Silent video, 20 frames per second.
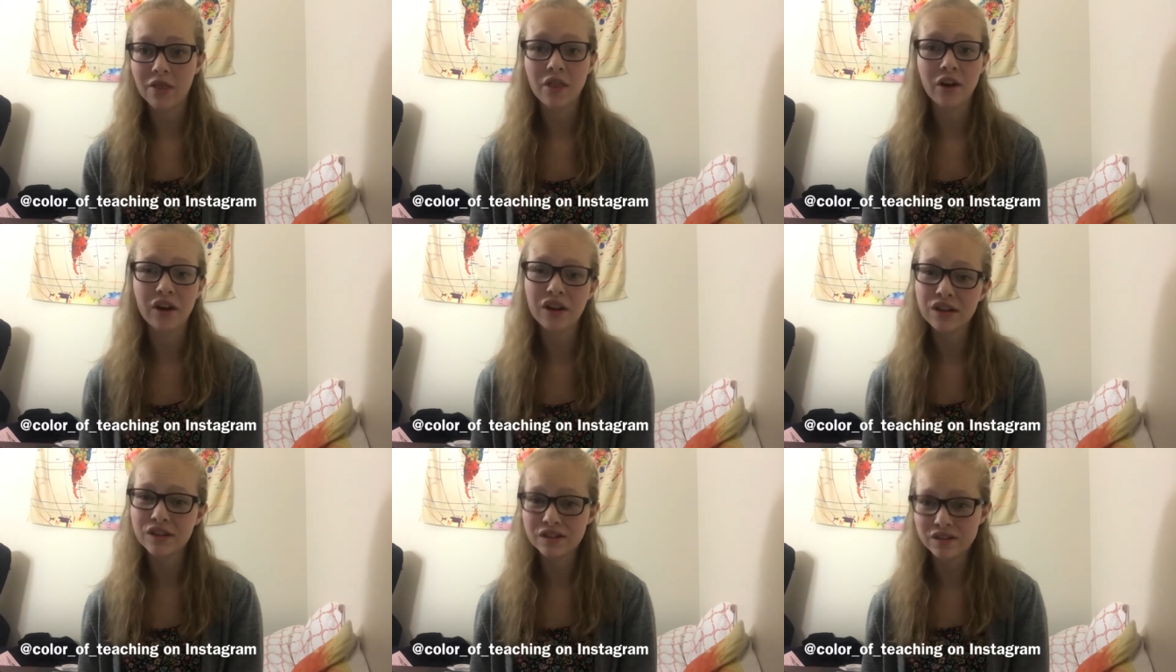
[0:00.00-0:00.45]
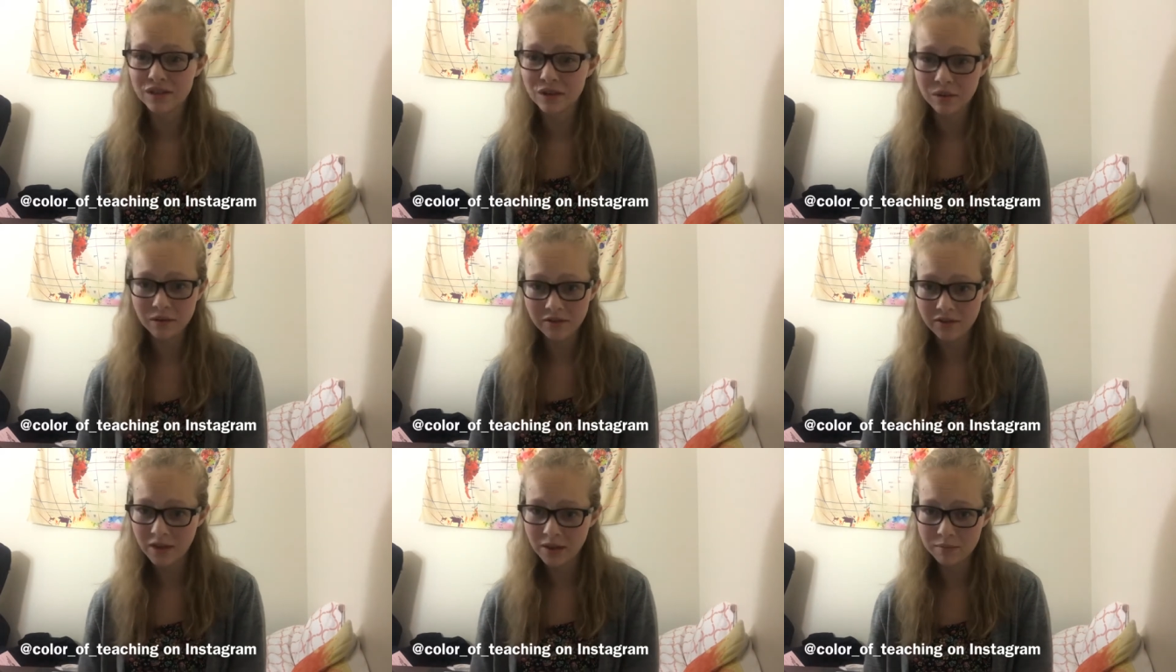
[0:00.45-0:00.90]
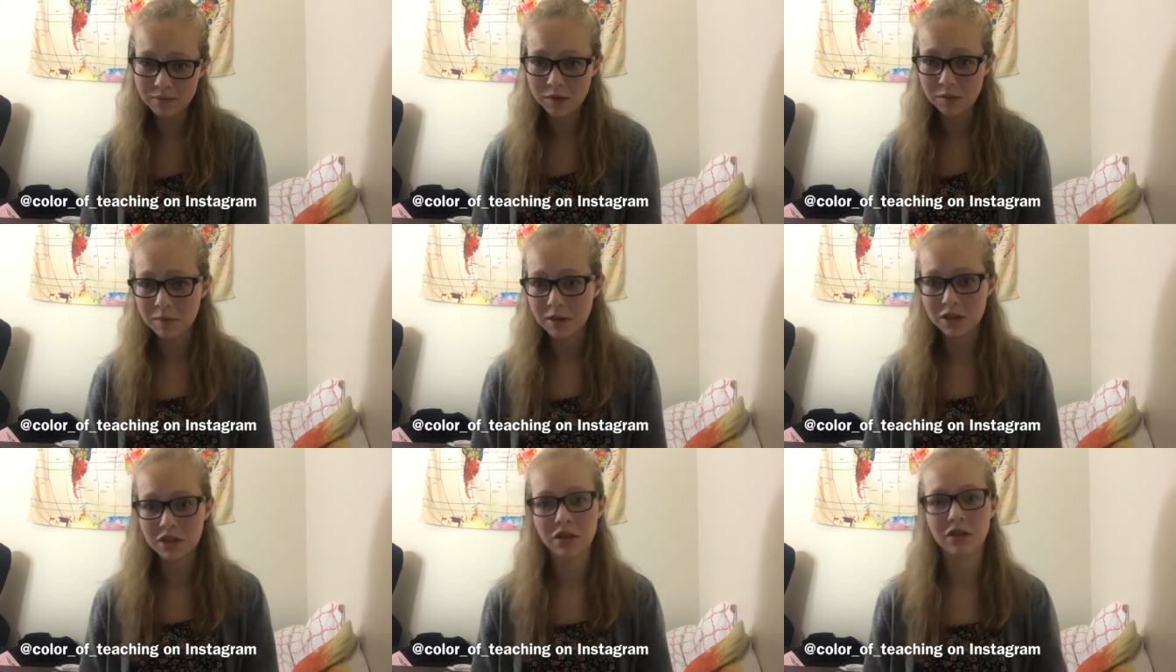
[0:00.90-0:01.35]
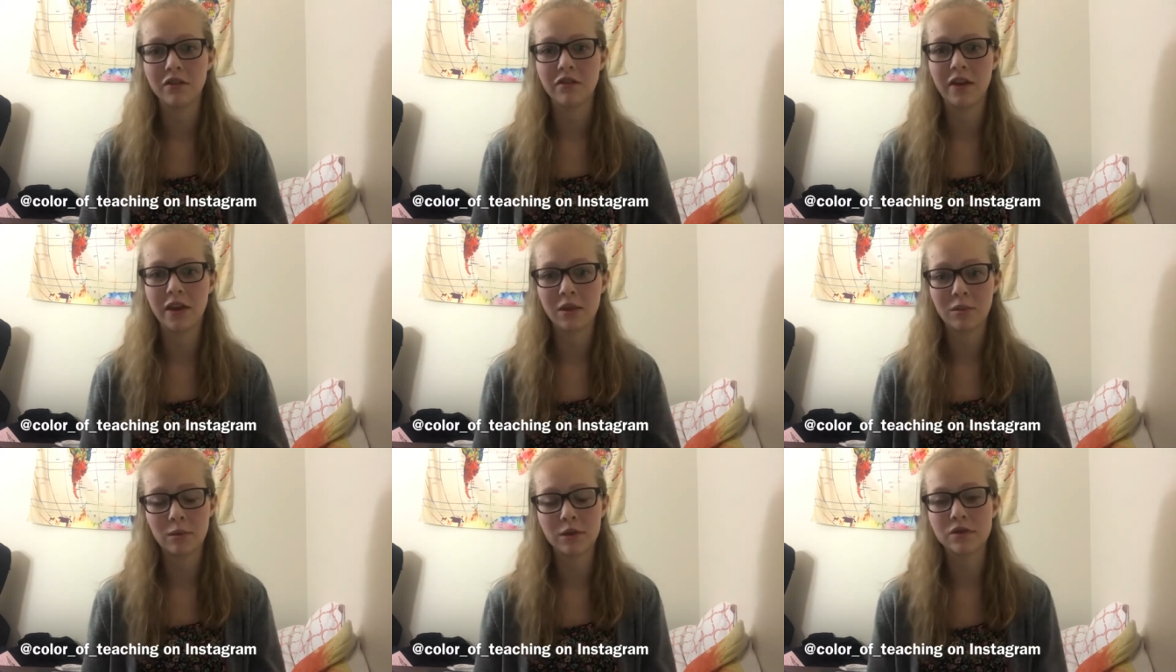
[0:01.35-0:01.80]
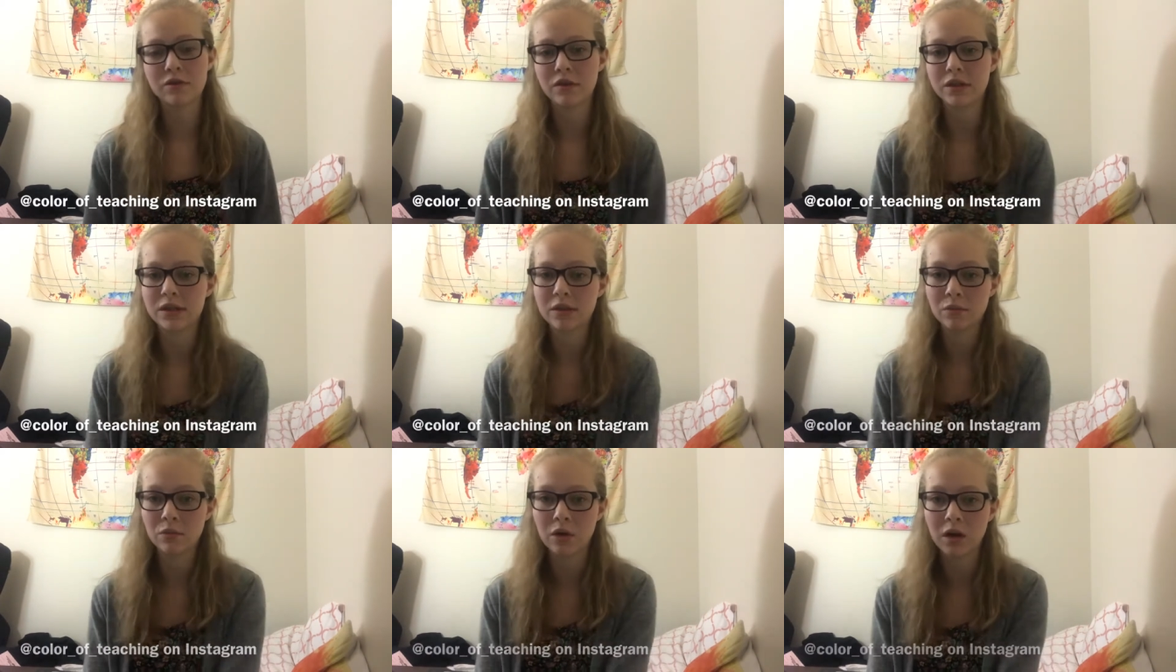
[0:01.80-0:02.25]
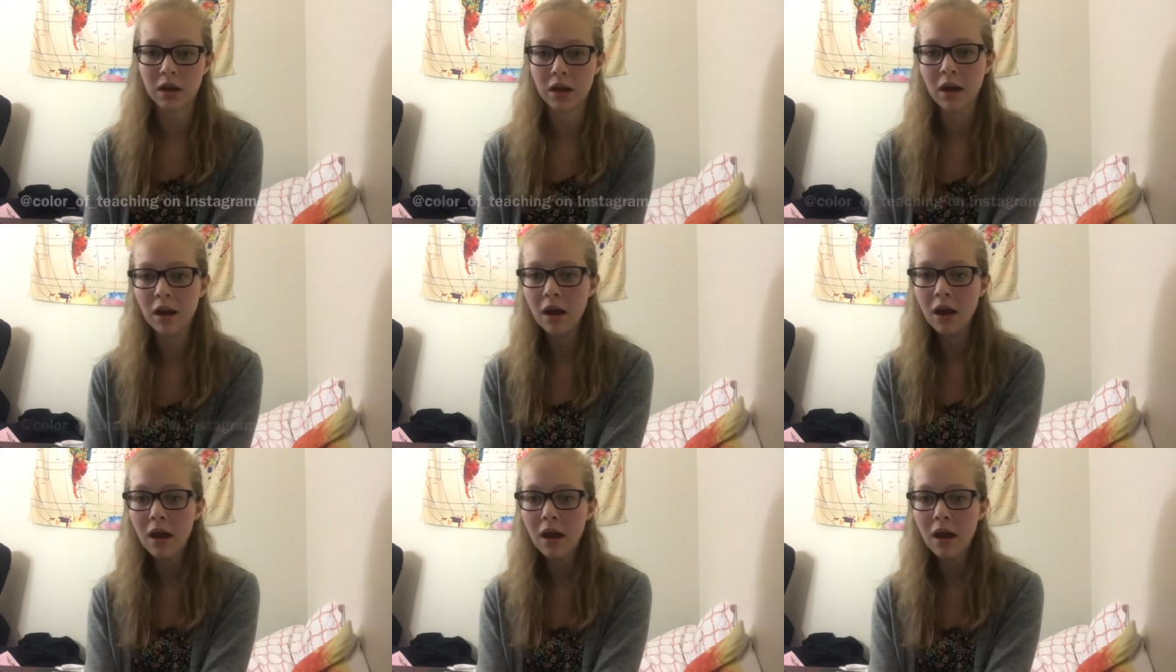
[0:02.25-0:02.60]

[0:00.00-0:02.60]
There is 2 of them, so make sure you find the most recent one.